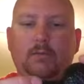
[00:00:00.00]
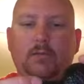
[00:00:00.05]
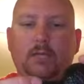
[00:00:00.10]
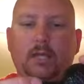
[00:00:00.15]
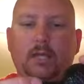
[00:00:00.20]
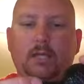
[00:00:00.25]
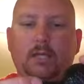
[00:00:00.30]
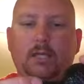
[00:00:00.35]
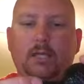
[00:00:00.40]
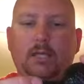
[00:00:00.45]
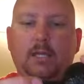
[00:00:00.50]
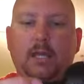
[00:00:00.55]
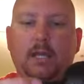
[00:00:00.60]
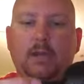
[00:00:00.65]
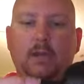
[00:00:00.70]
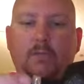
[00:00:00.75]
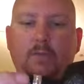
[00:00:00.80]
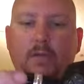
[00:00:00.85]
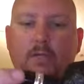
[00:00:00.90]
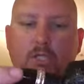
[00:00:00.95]
try to clean that or
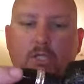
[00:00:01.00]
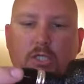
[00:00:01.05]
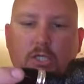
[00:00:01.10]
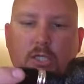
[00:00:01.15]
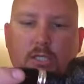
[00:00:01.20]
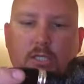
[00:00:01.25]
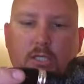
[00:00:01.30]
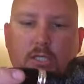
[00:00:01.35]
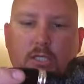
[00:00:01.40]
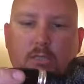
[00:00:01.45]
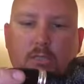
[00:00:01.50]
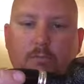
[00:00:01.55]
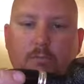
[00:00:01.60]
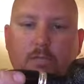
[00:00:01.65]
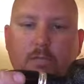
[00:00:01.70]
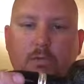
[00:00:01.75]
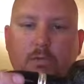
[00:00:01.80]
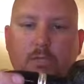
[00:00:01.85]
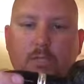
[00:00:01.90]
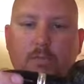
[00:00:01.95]
if i should just get some
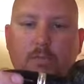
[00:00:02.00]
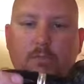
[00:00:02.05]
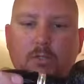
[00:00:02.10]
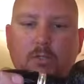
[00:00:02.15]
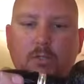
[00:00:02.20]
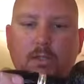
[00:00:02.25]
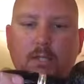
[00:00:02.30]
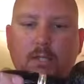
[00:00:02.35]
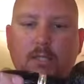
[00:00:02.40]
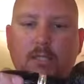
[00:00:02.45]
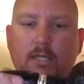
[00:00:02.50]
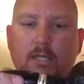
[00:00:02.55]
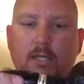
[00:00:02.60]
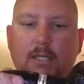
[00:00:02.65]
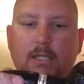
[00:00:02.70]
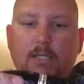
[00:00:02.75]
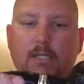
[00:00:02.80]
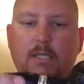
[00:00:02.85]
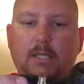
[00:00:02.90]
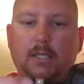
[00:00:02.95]
q-tips and try to get
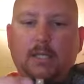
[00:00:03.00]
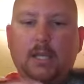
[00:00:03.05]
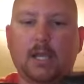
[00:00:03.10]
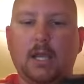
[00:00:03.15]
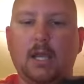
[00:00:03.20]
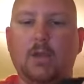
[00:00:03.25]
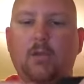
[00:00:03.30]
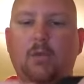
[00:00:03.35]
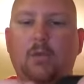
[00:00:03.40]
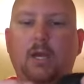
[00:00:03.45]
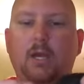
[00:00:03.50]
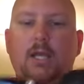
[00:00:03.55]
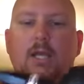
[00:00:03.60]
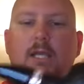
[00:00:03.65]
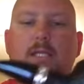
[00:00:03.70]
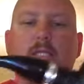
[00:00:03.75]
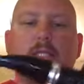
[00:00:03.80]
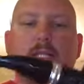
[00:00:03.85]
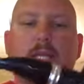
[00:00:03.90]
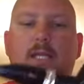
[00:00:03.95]
that what it
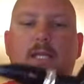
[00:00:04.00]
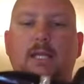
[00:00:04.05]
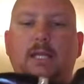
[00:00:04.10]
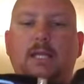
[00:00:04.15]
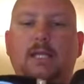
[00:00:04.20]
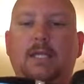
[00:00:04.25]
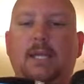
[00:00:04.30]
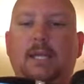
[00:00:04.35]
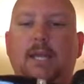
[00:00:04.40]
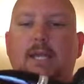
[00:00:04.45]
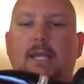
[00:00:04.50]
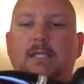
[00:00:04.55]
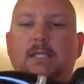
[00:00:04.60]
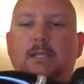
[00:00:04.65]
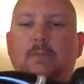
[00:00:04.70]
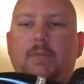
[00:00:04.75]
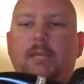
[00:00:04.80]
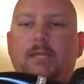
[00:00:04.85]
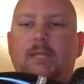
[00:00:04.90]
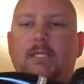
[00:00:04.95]
is is i think they got
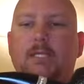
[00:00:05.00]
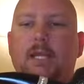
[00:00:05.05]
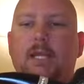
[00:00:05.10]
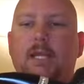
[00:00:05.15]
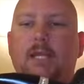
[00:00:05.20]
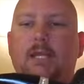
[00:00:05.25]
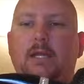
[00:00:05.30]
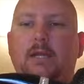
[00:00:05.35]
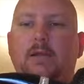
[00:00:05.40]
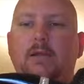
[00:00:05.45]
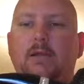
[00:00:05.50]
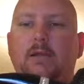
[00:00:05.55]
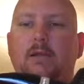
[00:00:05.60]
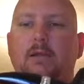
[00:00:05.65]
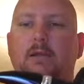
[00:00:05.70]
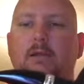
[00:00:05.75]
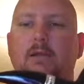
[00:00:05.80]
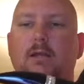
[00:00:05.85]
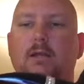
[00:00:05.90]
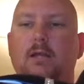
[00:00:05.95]
some of the stain here
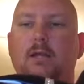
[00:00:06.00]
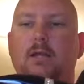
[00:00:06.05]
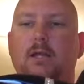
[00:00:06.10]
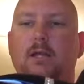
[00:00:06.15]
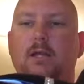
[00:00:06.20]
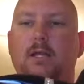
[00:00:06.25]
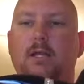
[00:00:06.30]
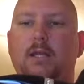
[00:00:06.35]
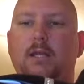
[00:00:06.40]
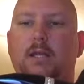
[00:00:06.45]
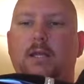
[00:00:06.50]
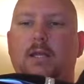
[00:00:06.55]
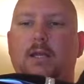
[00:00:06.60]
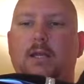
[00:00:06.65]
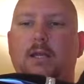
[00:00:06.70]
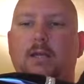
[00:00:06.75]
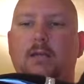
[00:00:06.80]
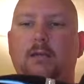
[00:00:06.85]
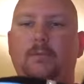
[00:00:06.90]
yeah.